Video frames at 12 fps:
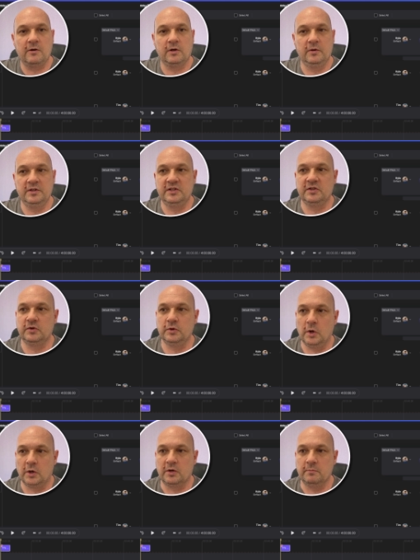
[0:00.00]
download it to
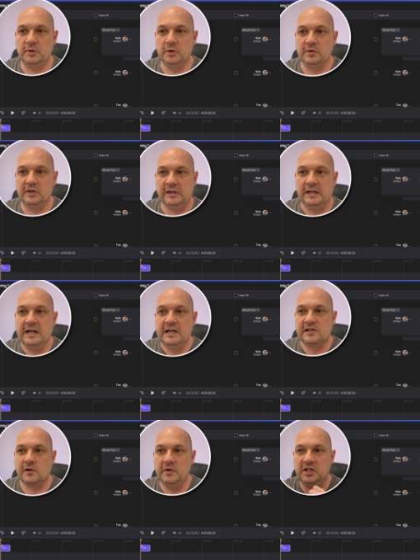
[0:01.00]
your computer
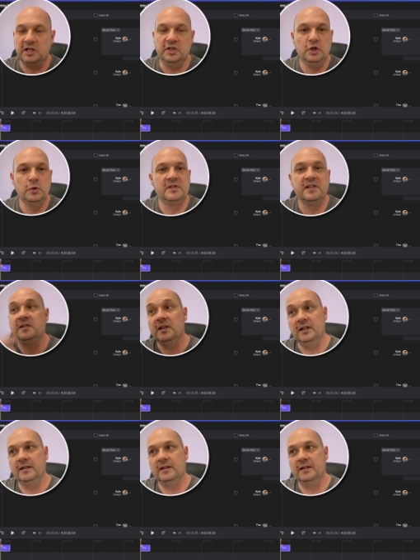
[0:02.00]
so we can use it